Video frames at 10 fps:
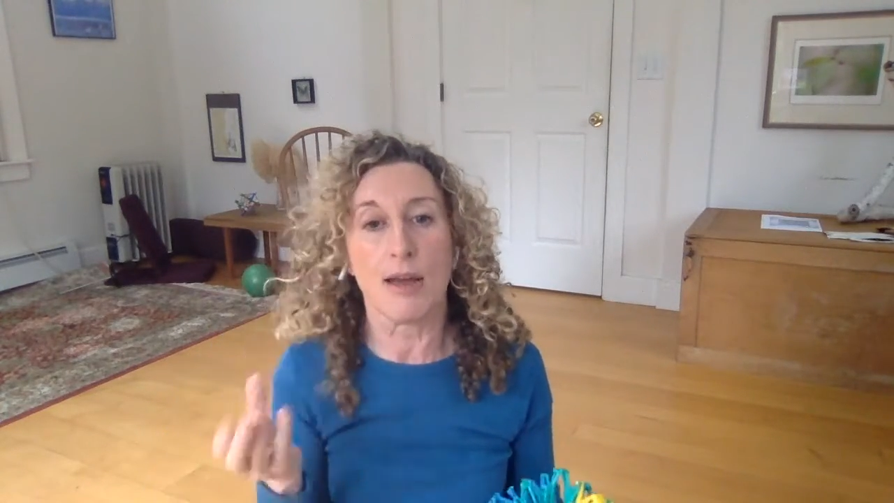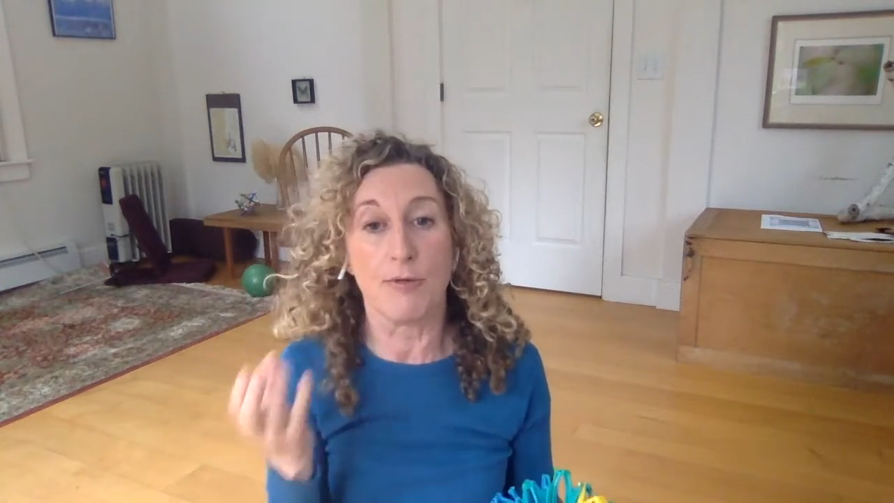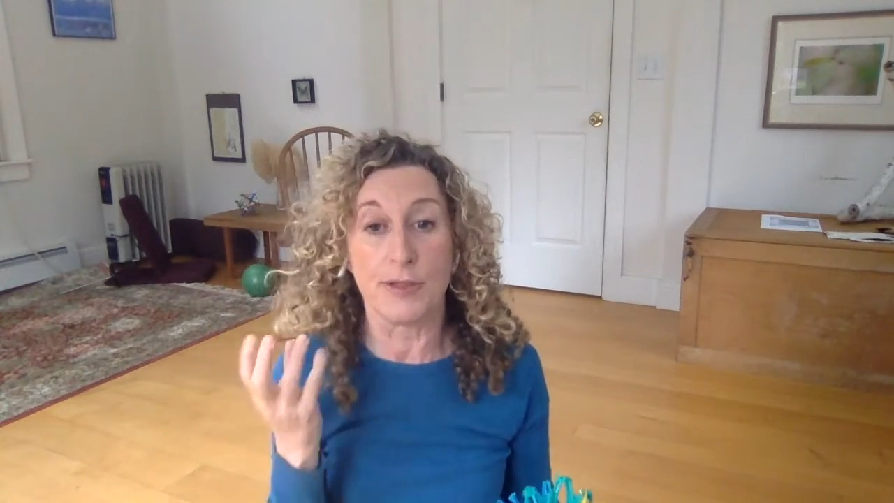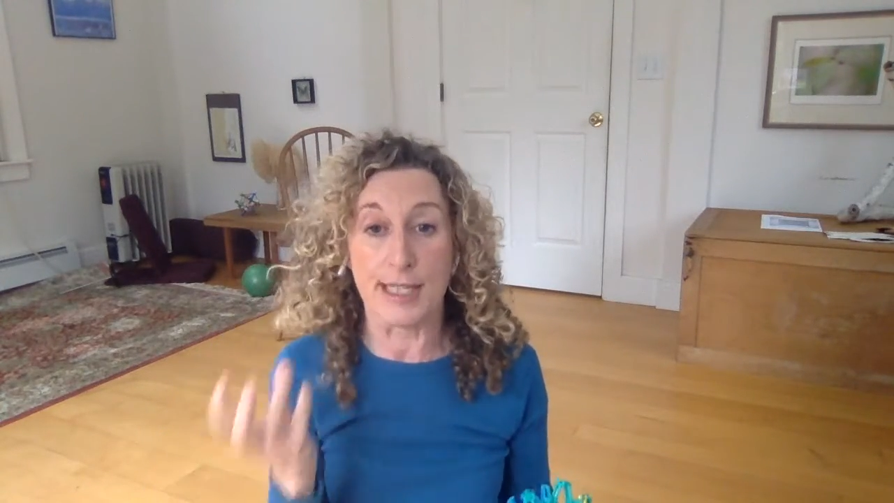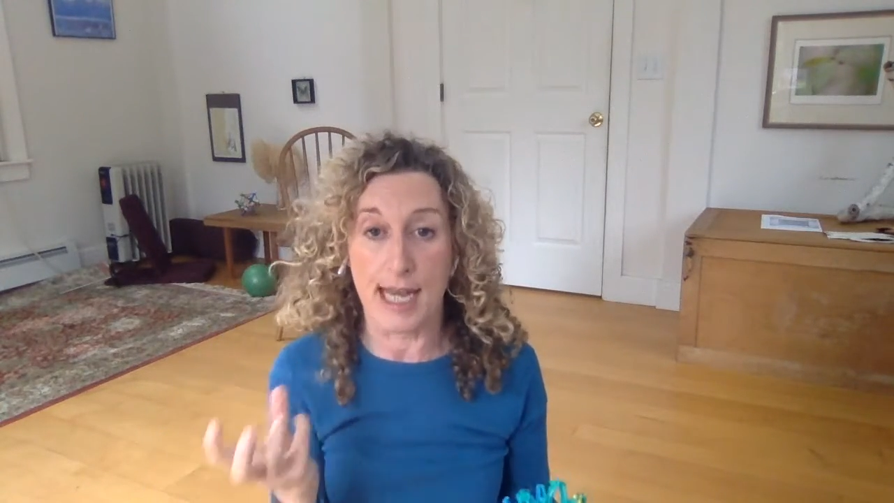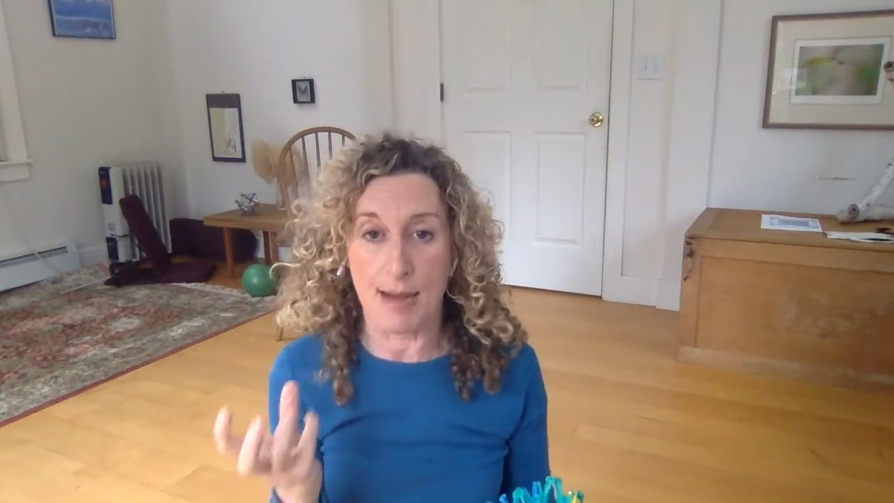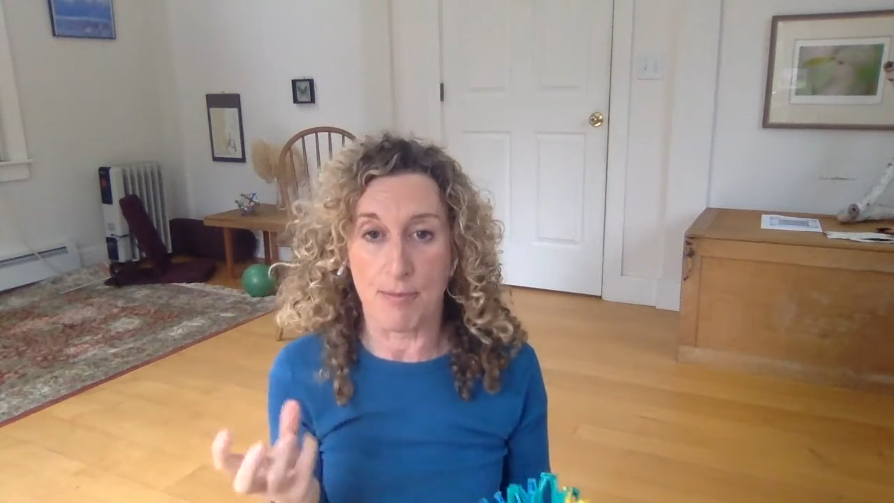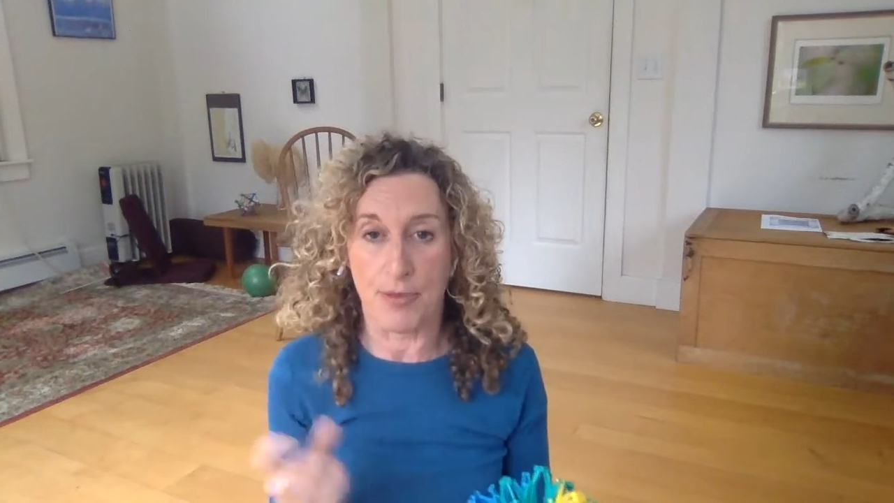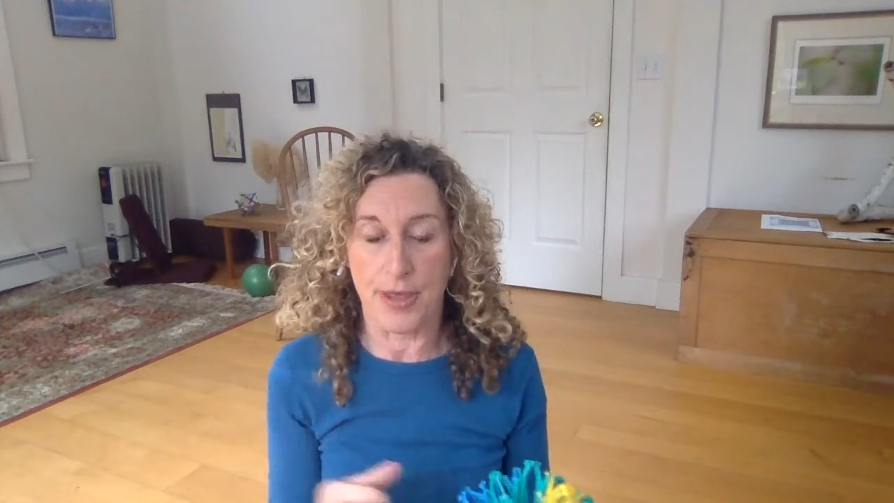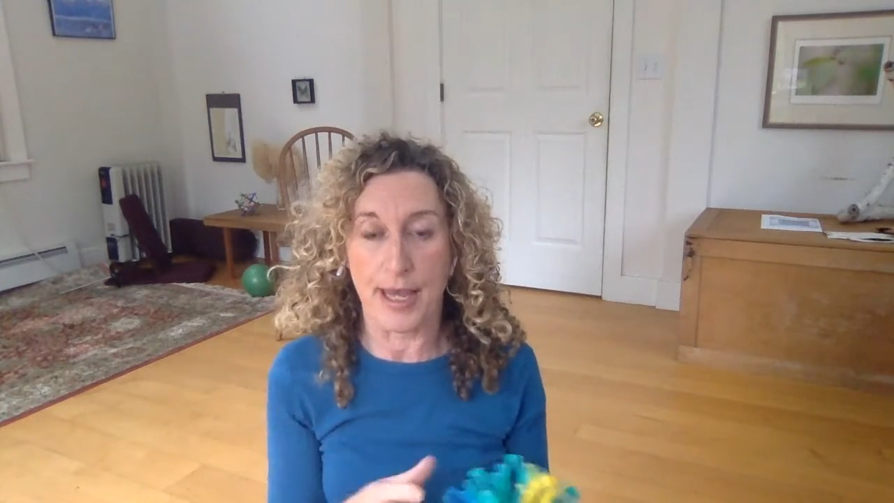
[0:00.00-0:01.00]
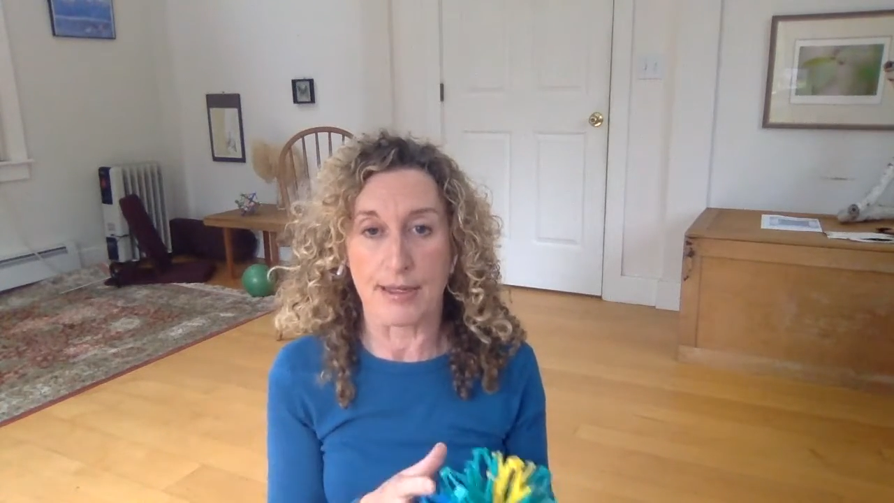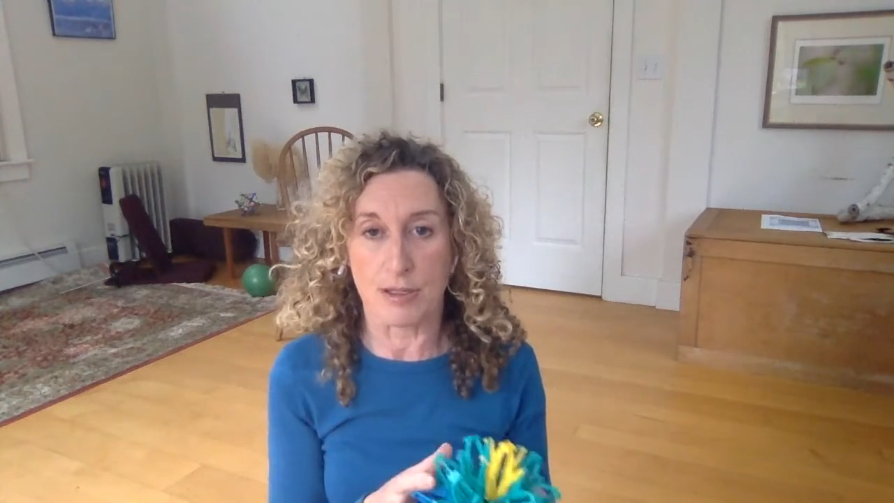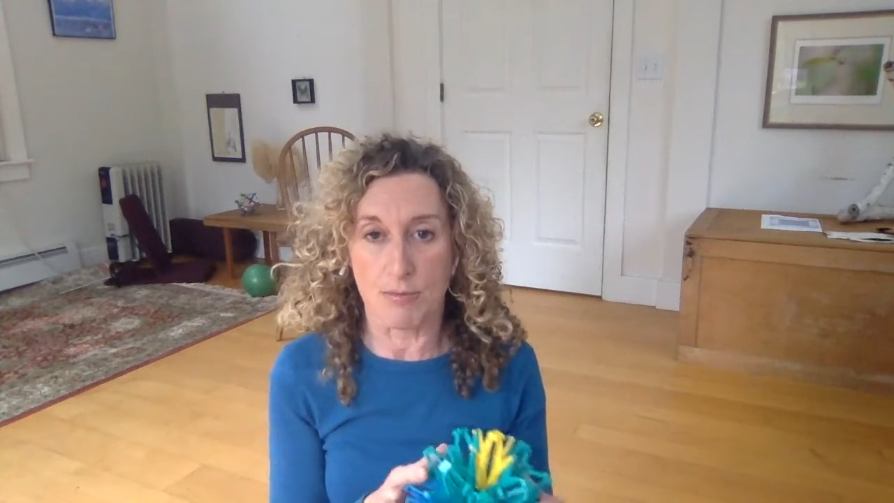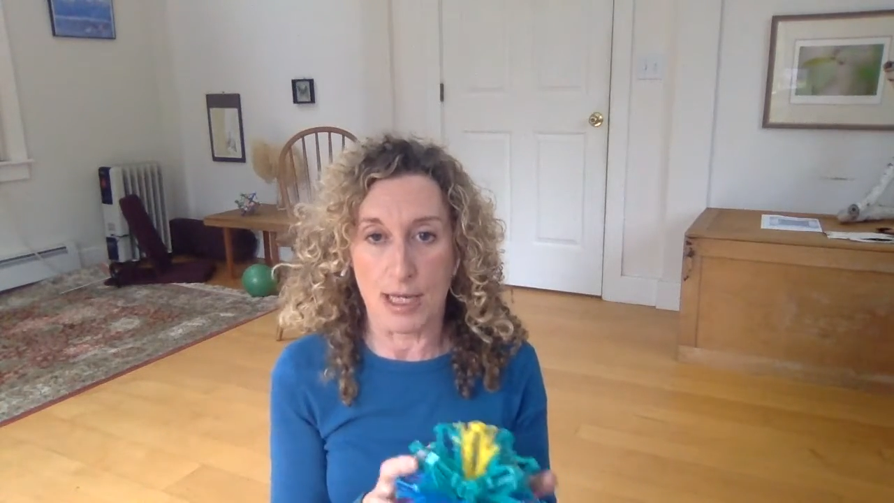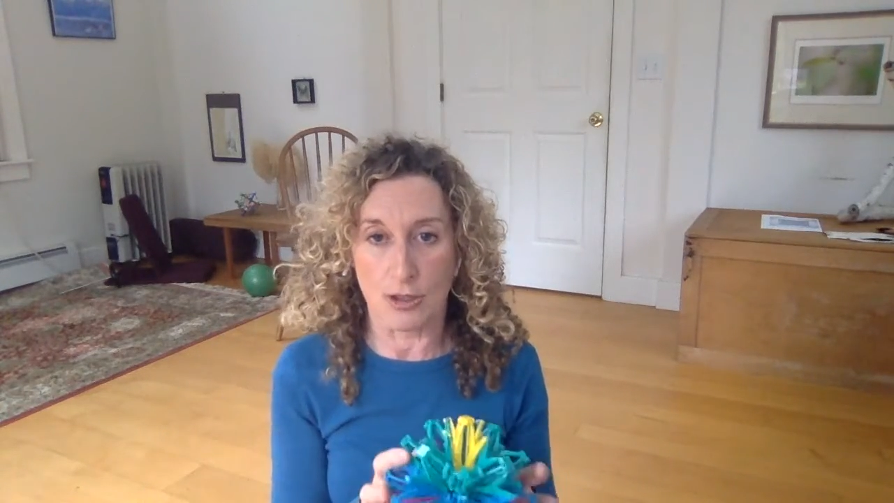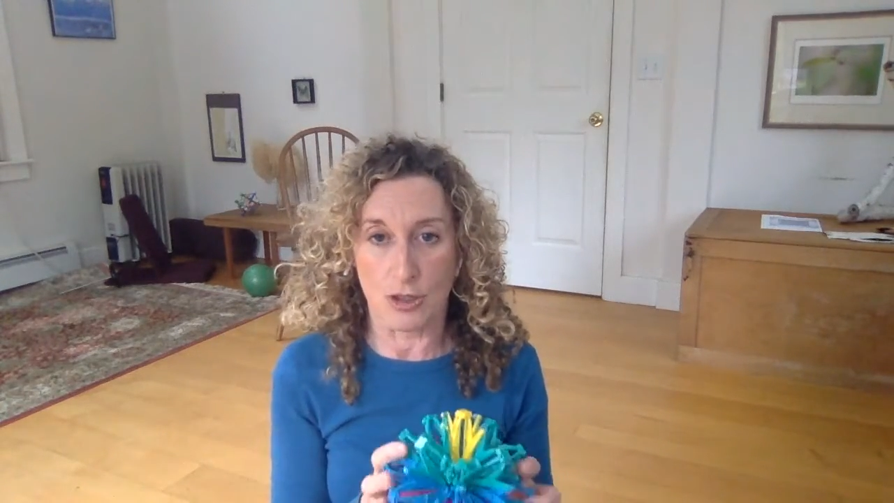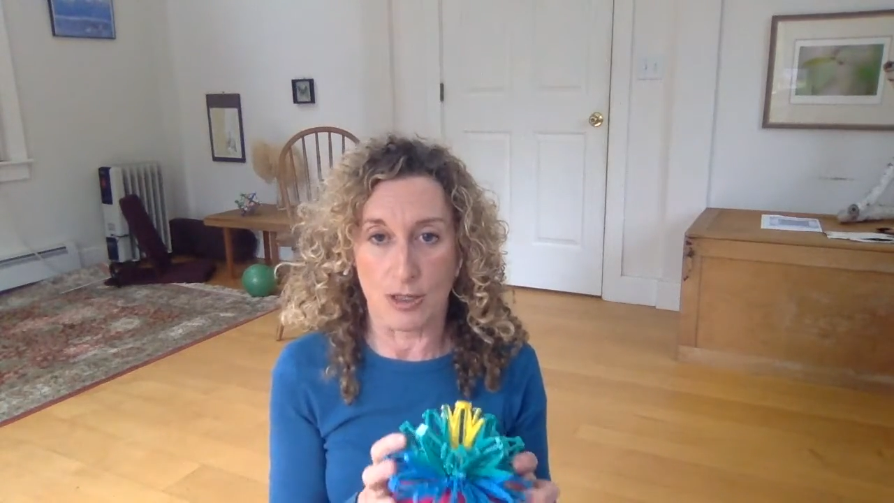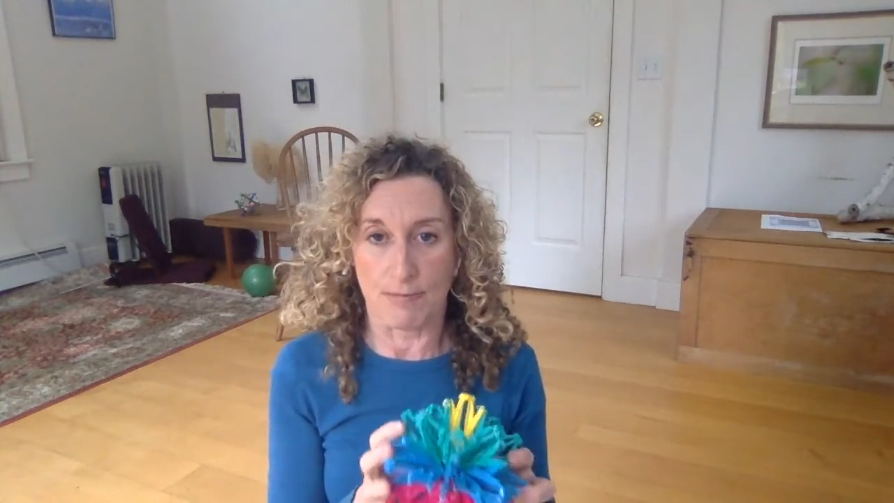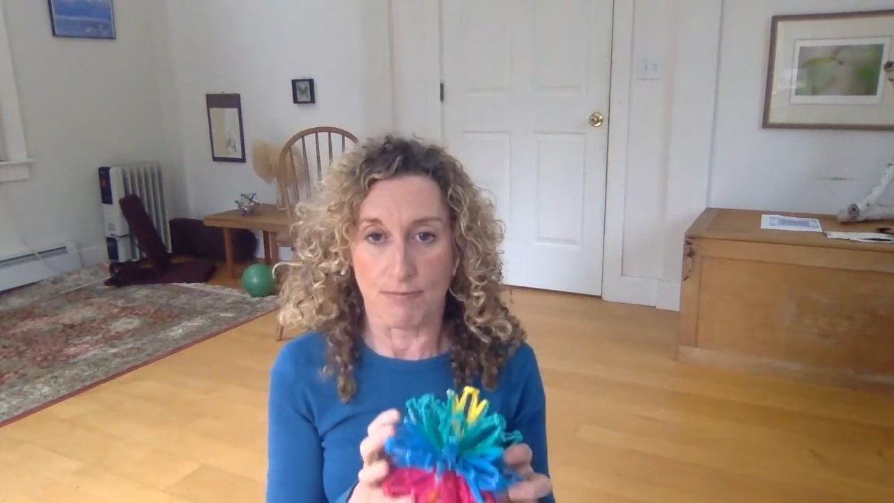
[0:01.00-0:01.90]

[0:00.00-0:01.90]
of depth and dimension.